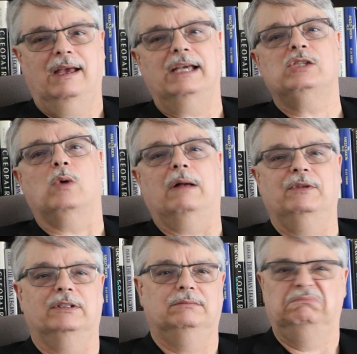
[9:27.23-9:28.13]
Hi,
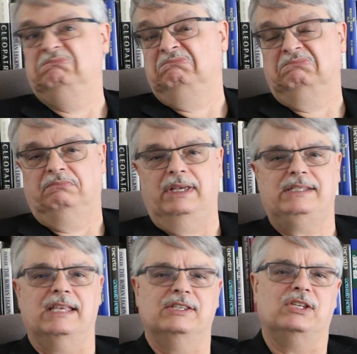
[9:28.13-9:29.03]
Swapnil.
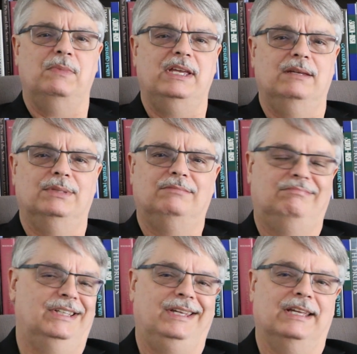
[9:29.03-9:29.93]
Makes sense to me, but
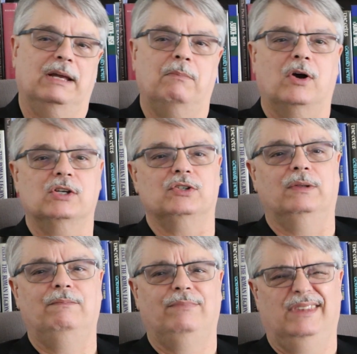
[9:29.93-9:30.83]
then again, I'm
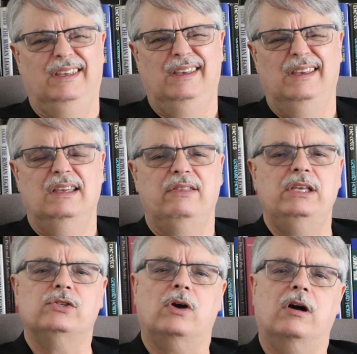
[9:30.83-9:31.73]
partial.
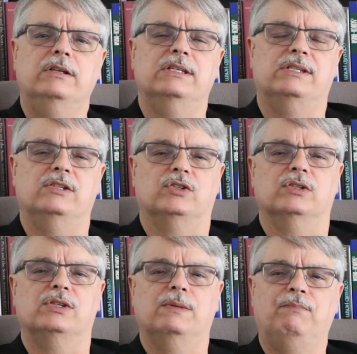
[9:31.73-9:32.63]
These are hard
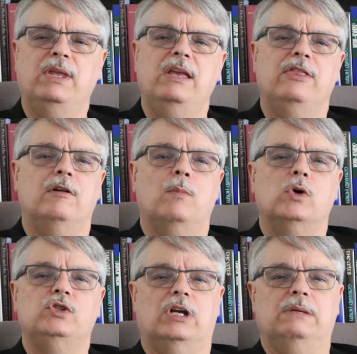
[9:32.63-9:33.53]
decisions. There are
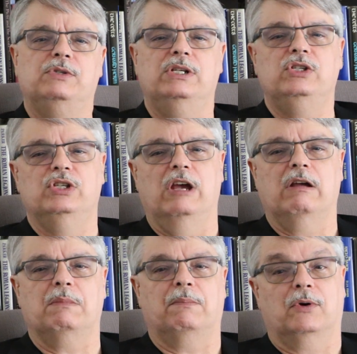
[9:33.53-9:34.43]
more jobs in
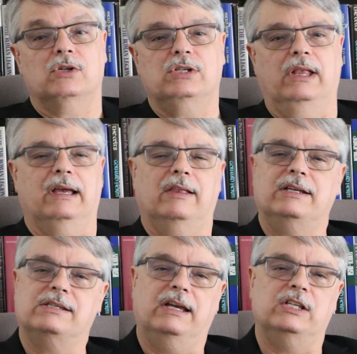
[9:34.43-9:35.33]
engineering, but personally, I
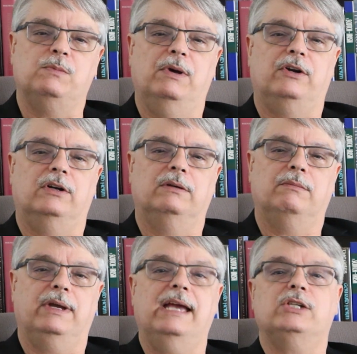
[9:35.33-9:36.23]
like science better.
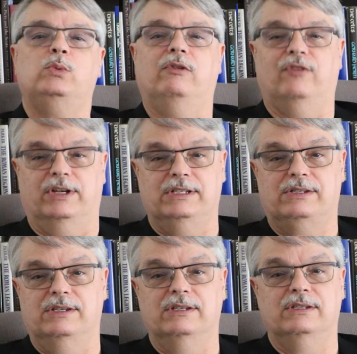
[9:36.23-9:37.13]
My actual
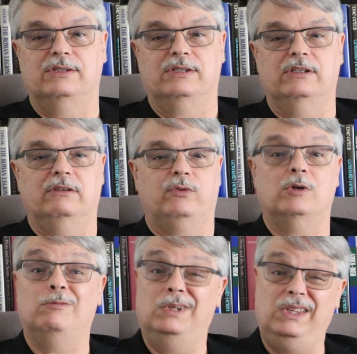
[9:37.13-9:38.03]
advice is, if
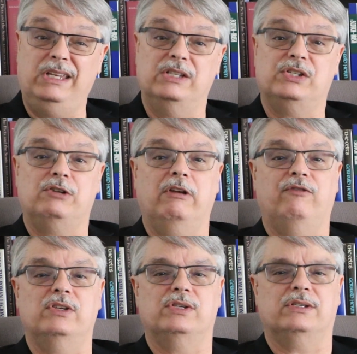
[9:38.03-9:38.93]
you're really considering
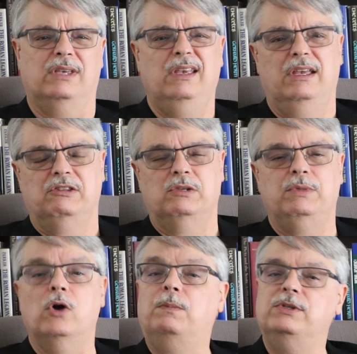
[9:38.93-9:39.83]
physics, to
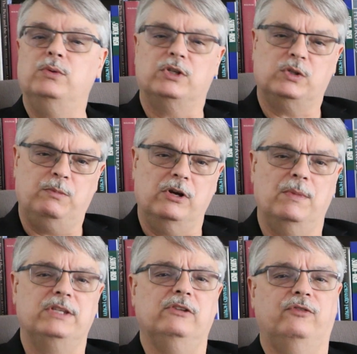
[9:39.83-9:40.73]
be open to
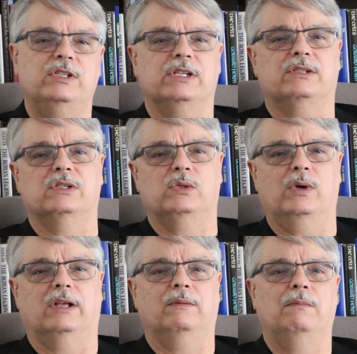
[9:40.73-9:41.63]
experimental physics as
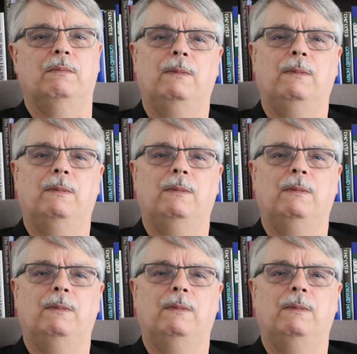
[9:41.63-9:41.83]
well.